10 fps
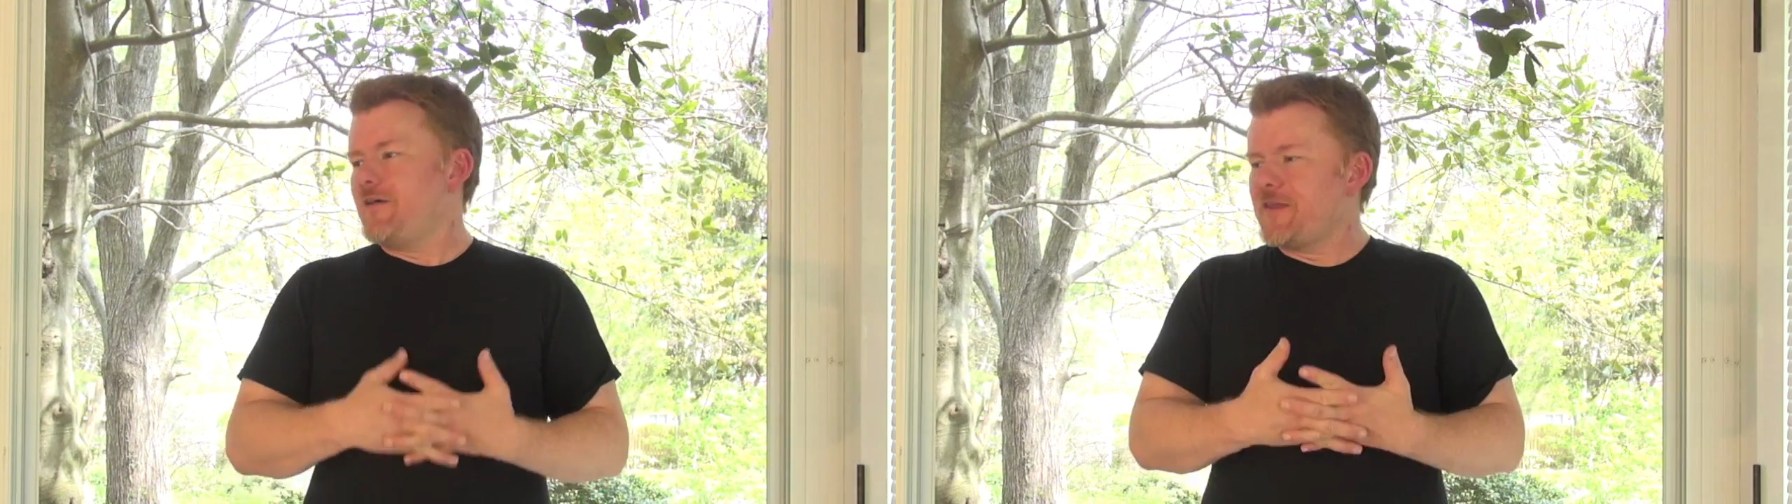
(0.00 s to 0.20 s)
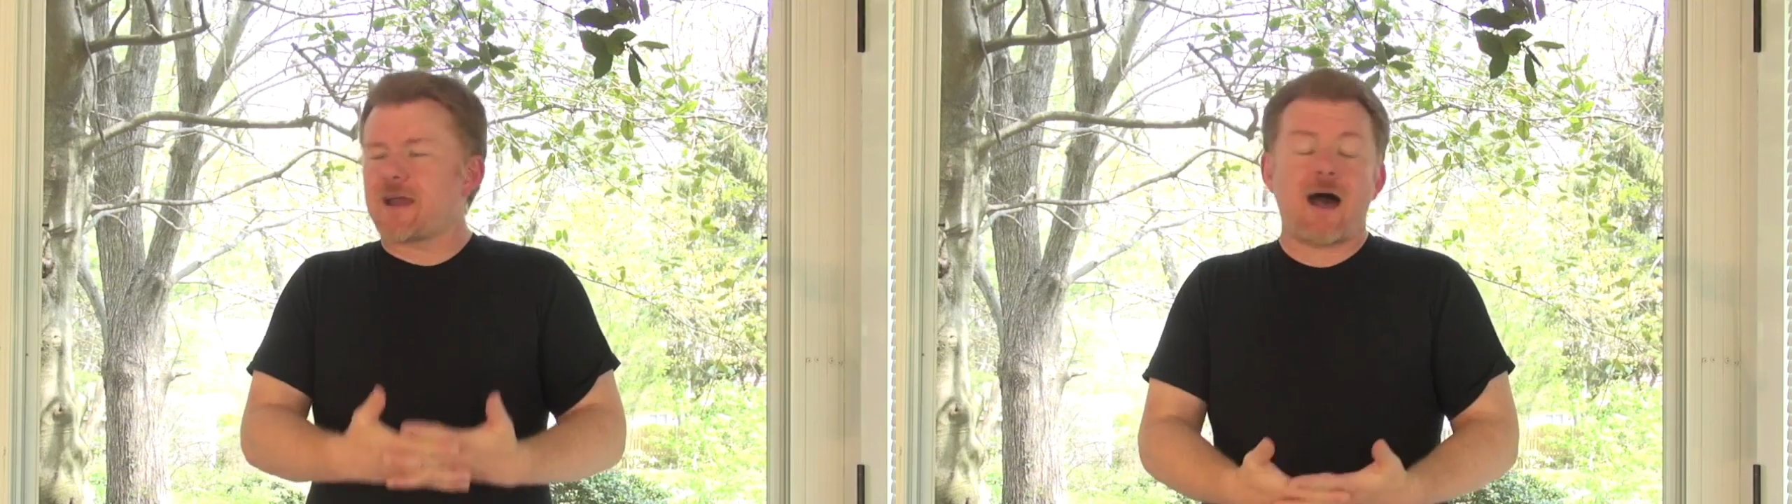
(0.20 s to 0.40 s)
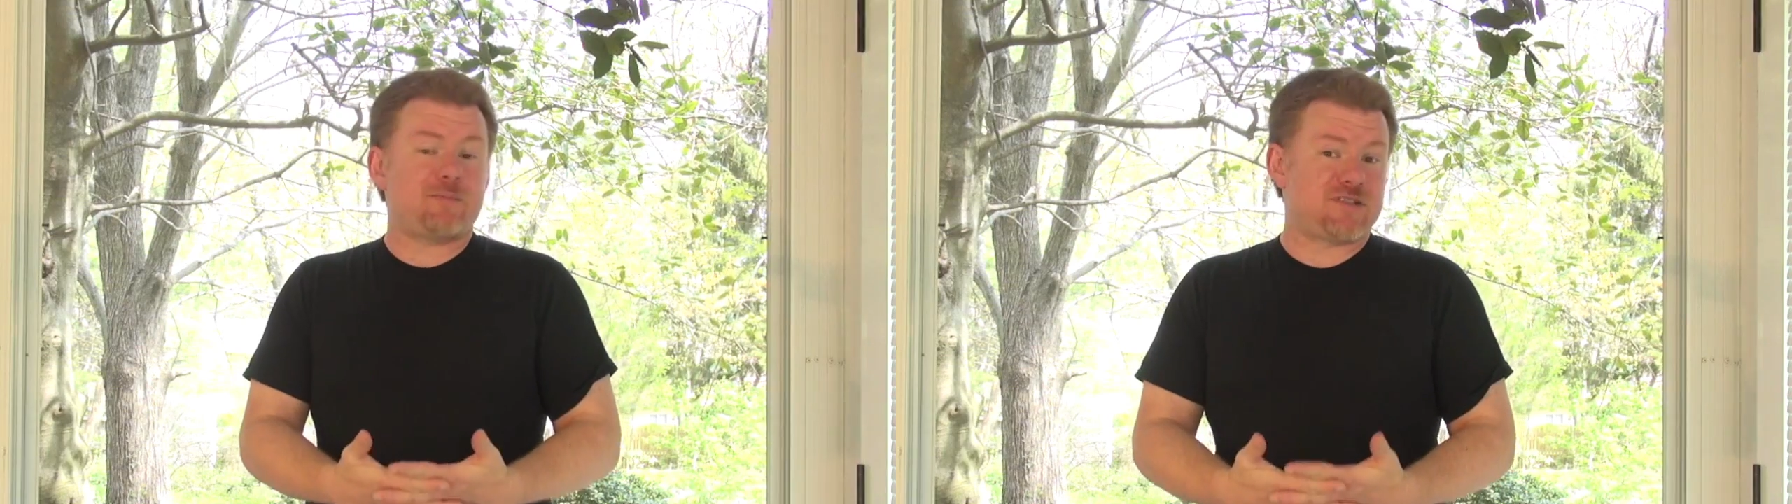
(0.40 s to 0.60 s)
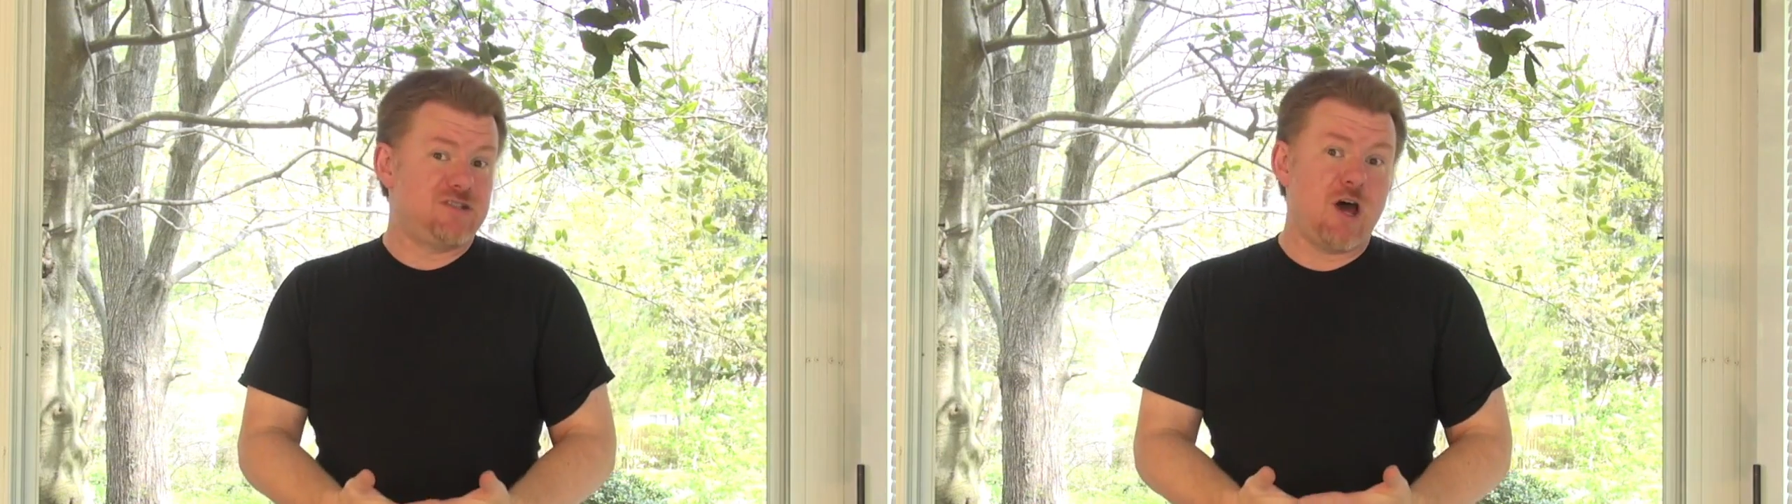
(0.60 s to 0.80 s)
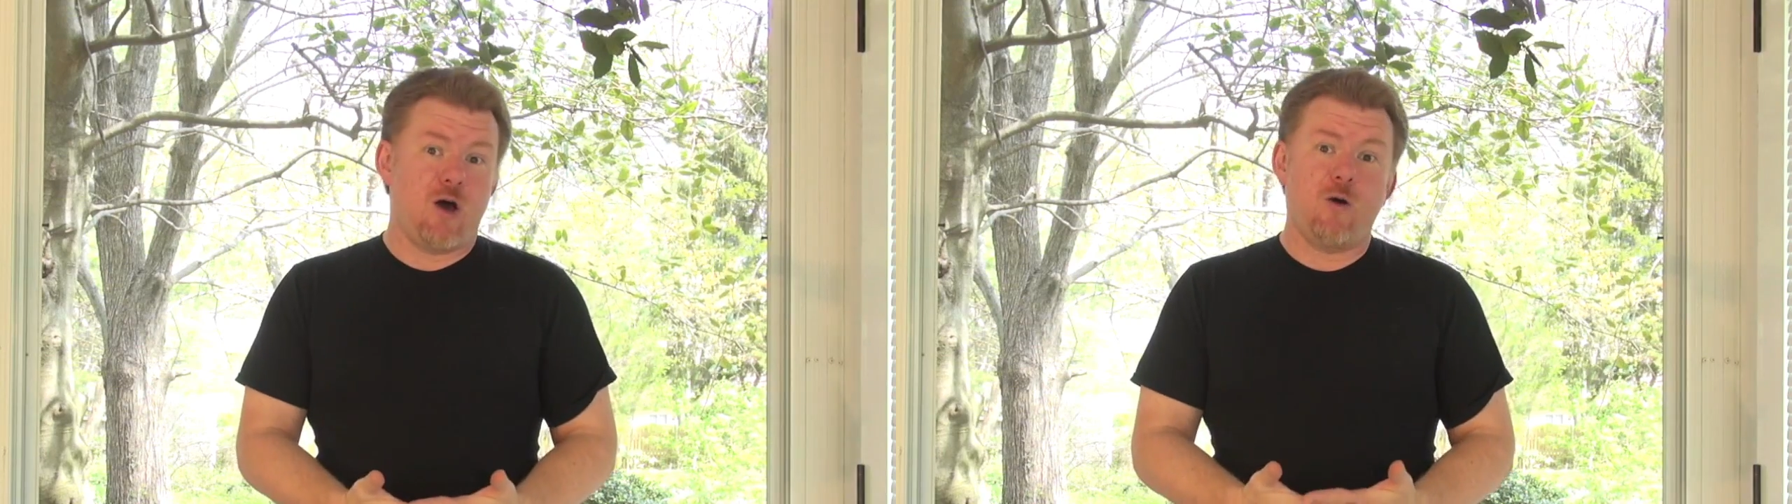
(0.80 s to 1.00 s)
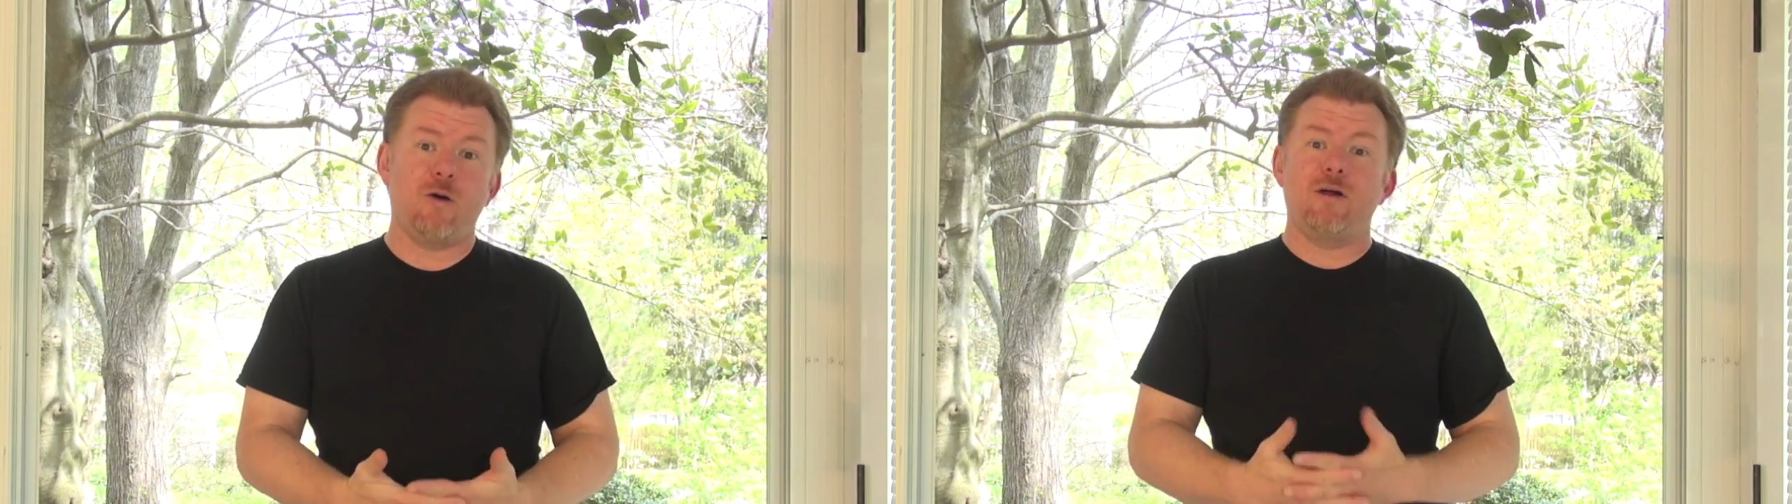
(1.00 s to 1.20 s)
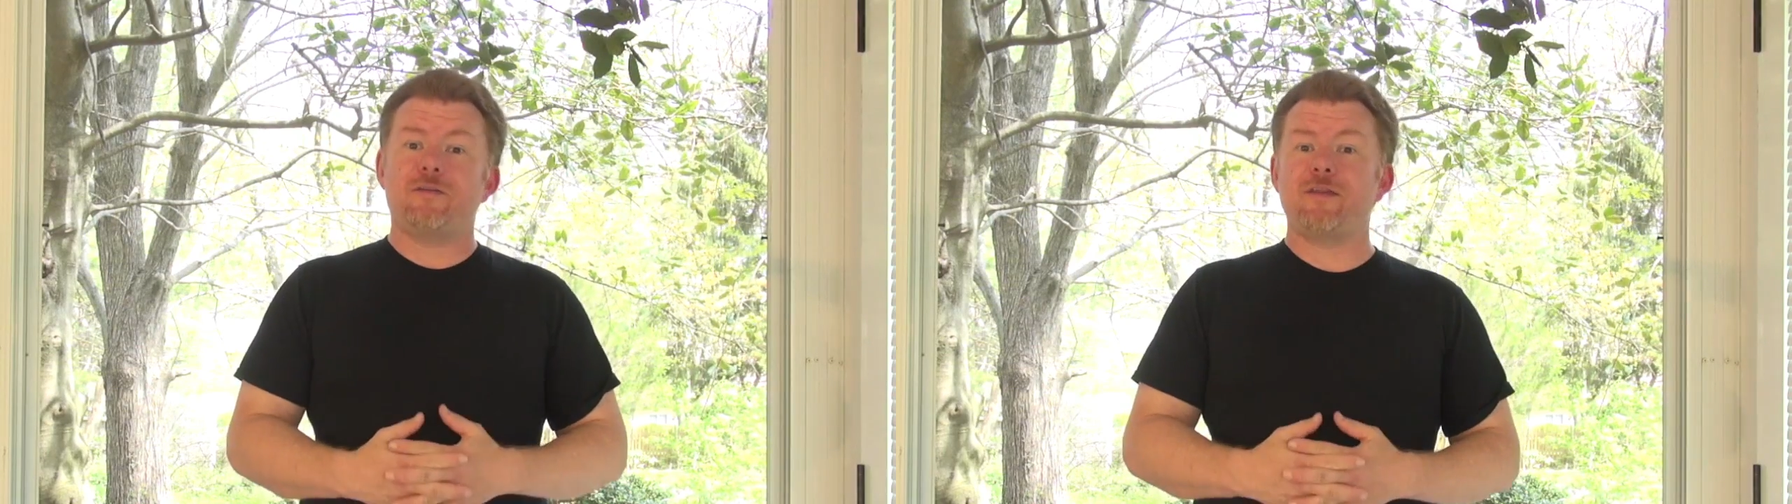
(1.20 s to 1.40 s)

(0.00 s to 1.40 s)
the cops know